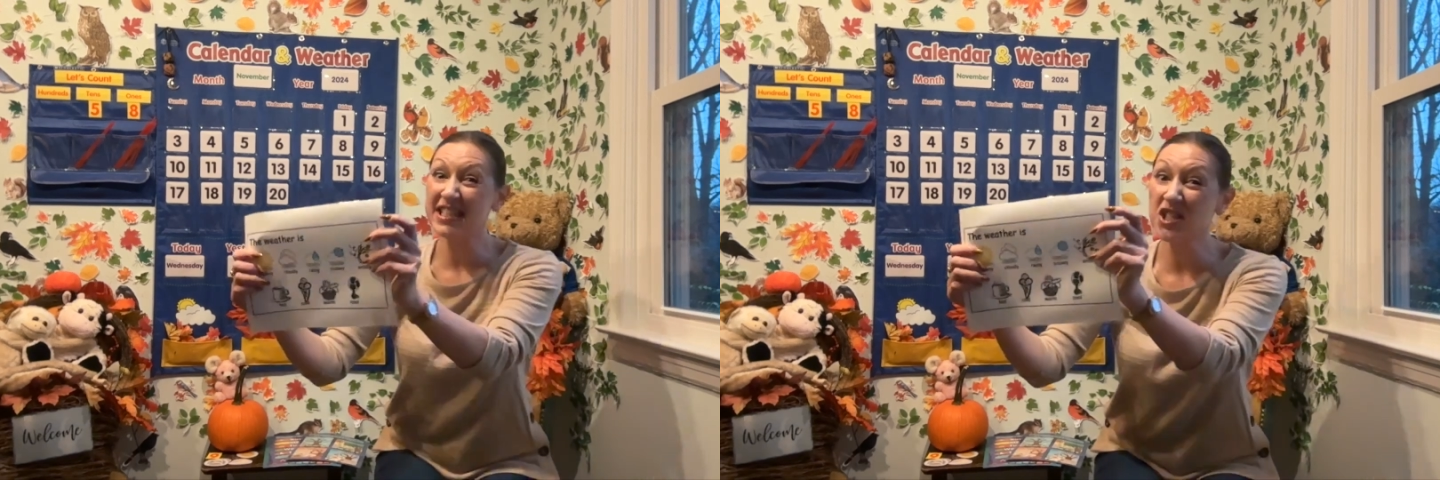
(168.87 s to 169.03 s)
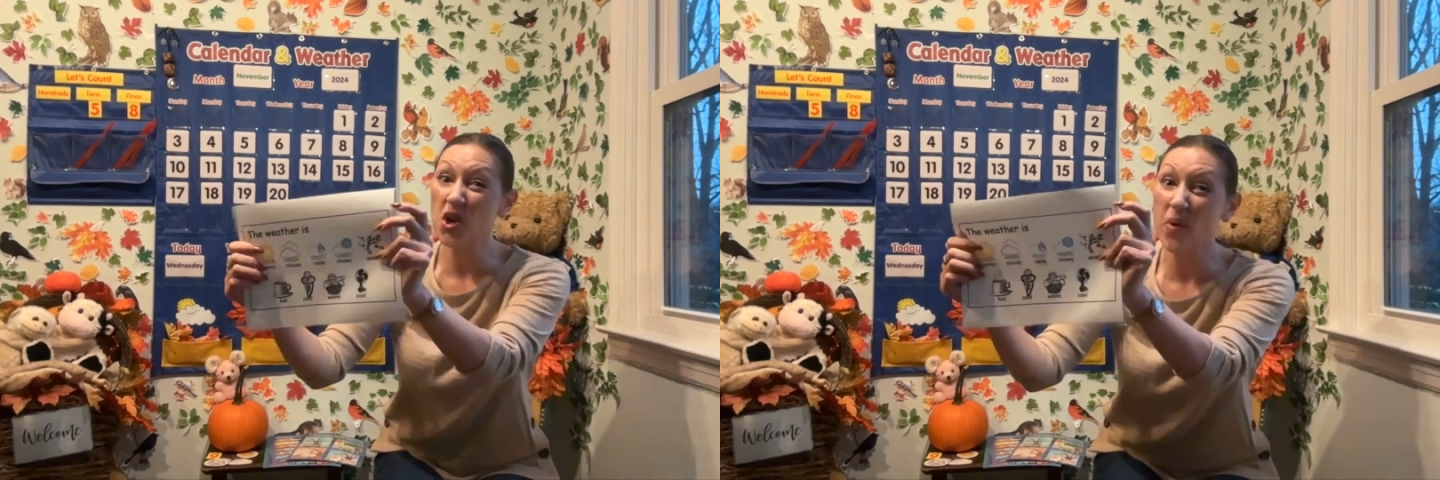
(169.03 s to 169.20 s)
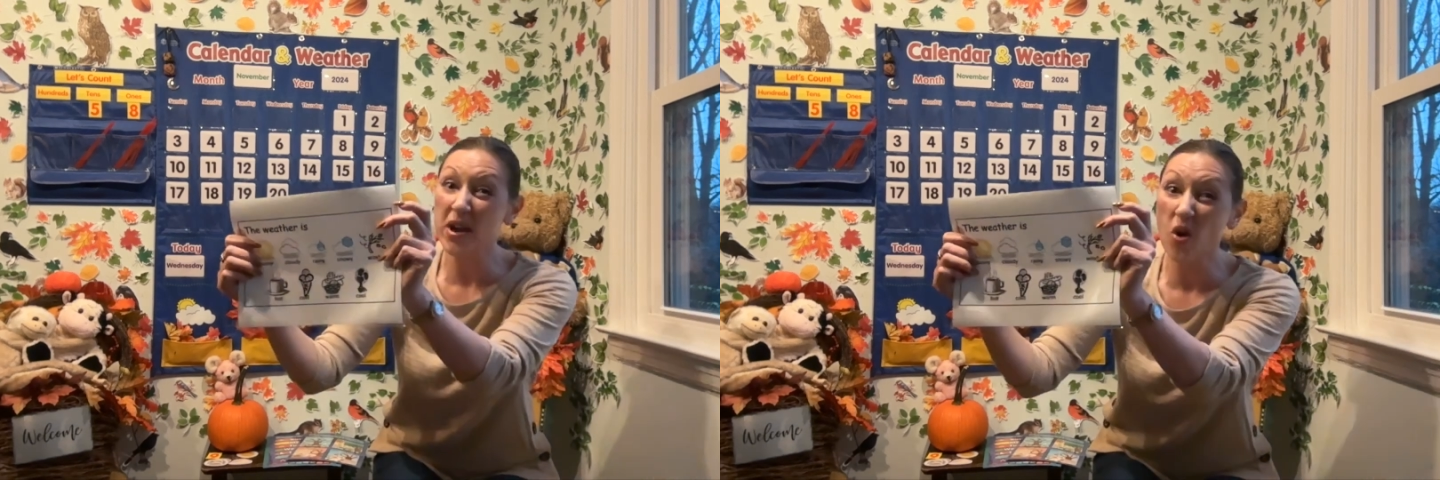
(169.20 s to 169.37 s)

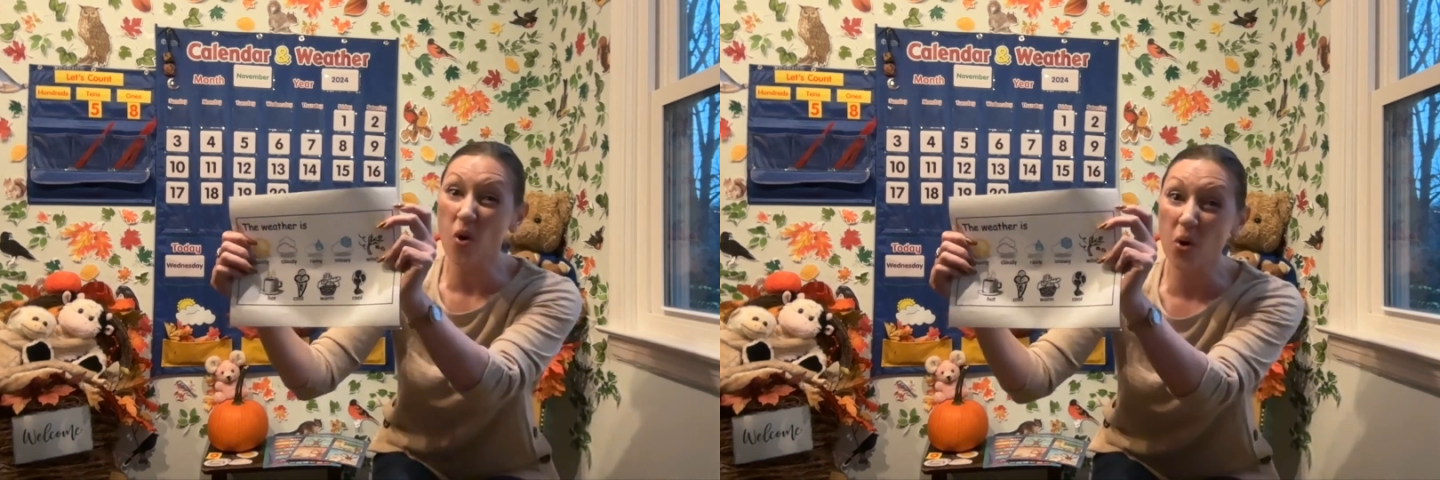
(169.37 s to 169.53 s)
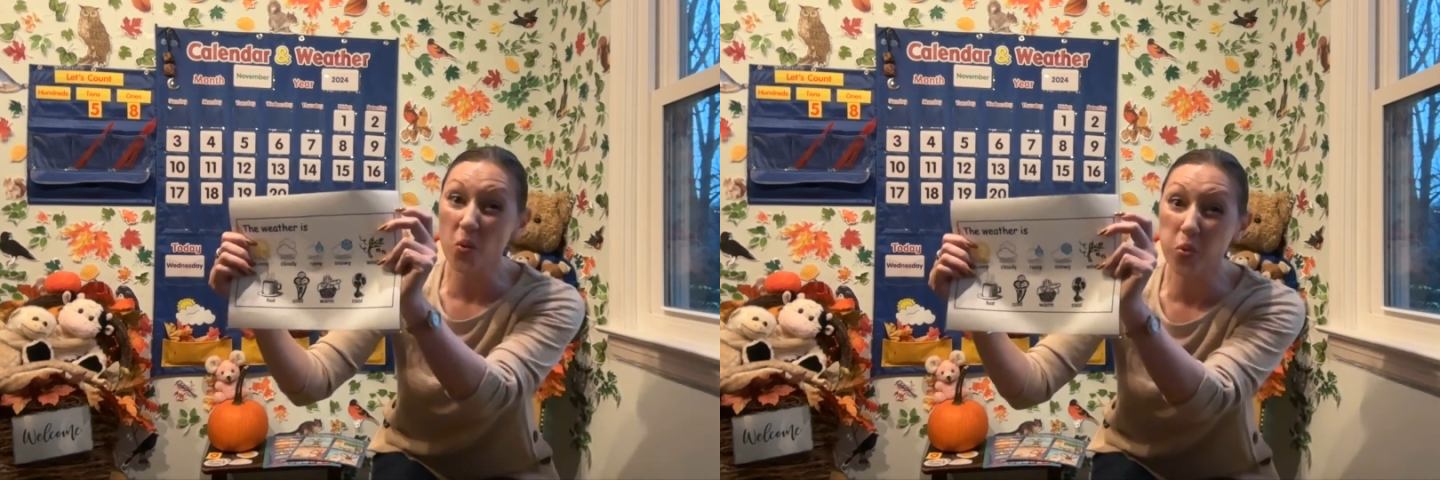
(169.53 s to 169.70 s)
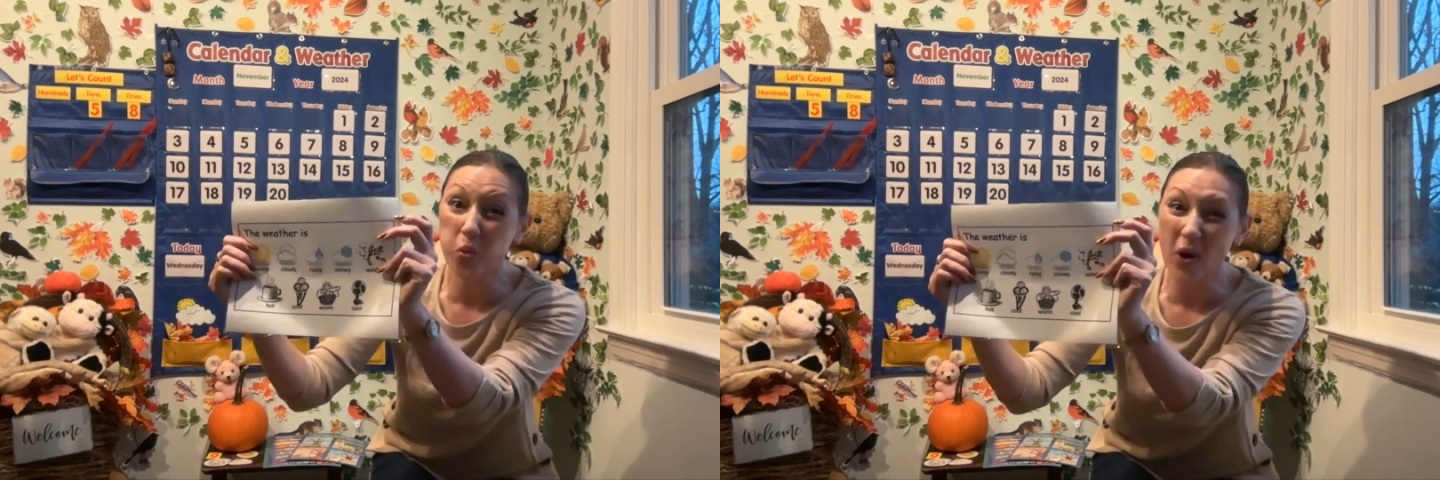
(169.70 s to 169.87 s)
snowy,
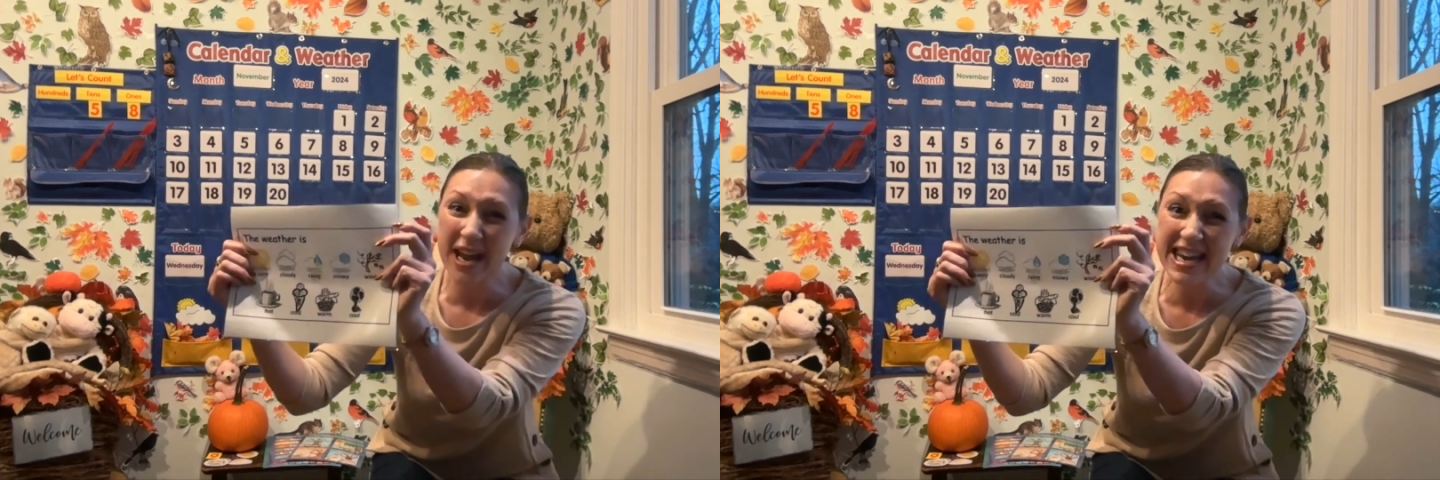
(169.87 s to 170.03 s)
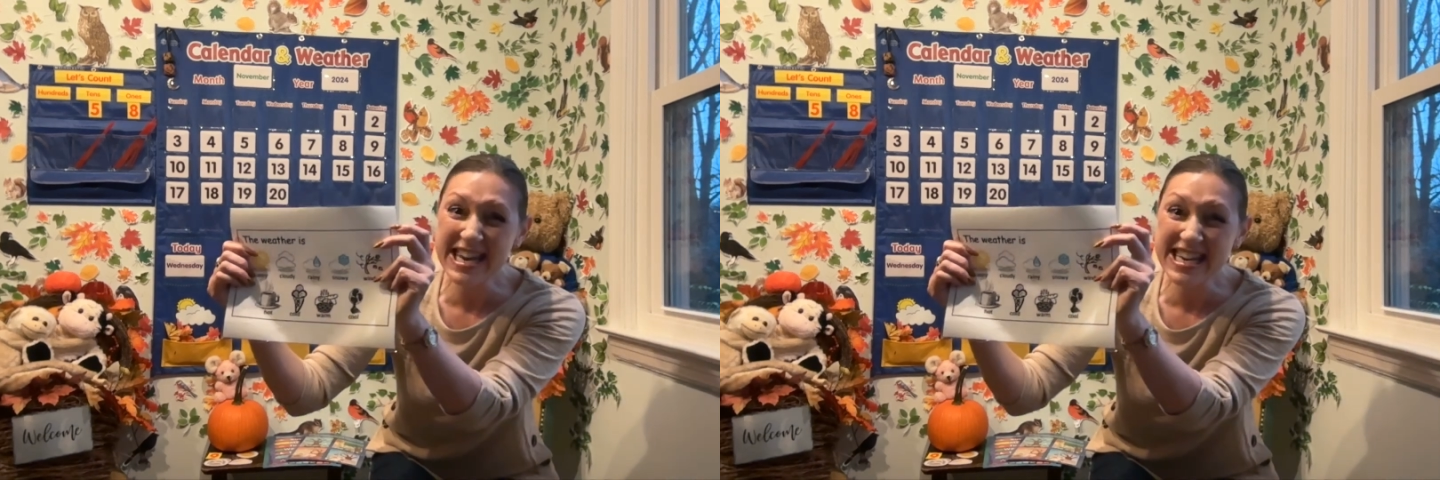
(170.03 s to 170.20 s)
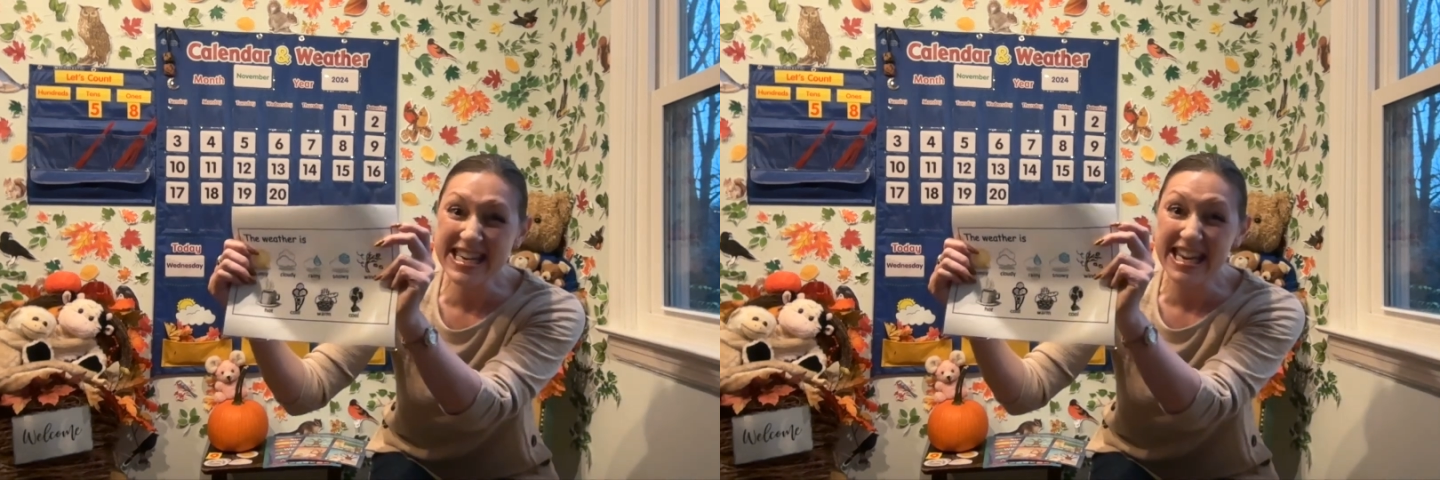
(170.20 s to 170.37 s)
or
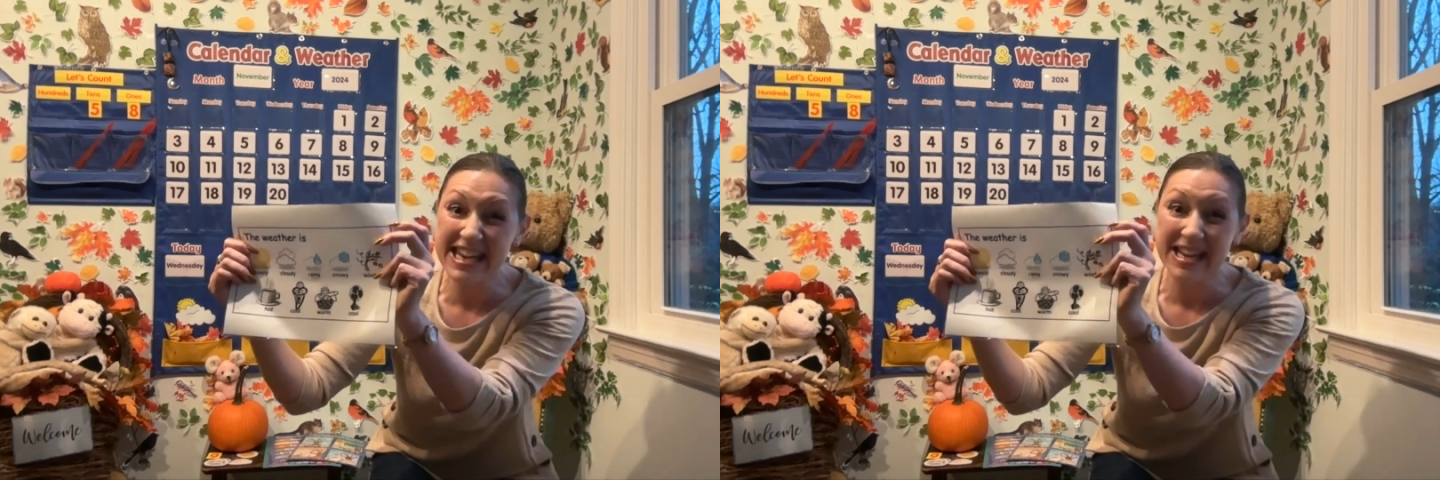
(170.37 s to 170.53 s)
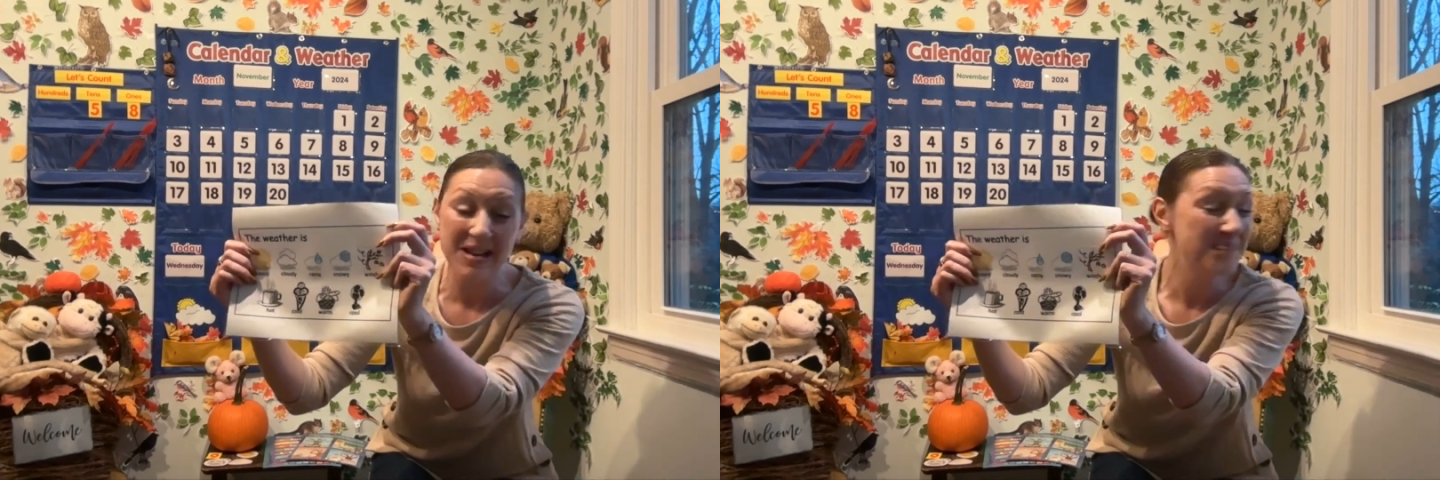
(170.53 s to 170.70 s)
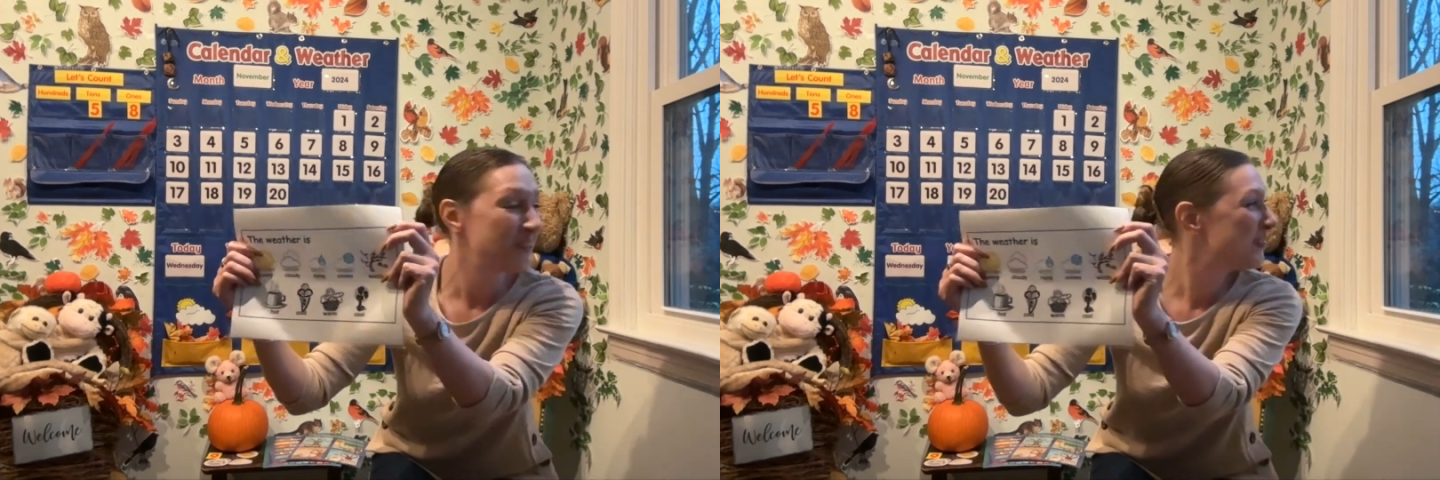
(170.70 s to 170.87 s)

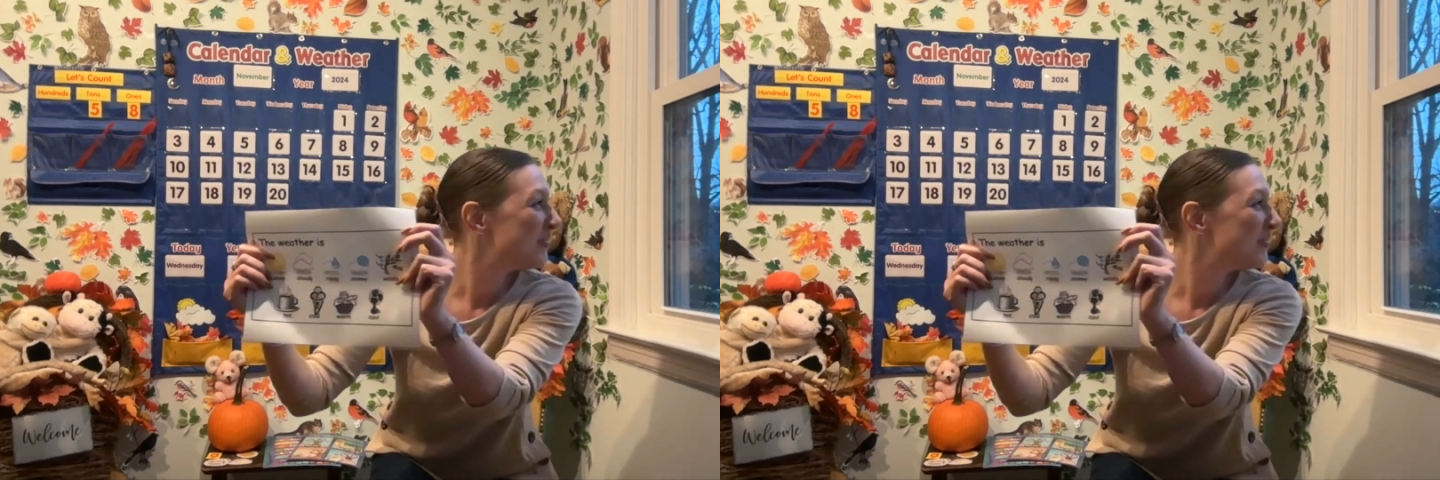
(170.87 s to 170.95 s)
windy.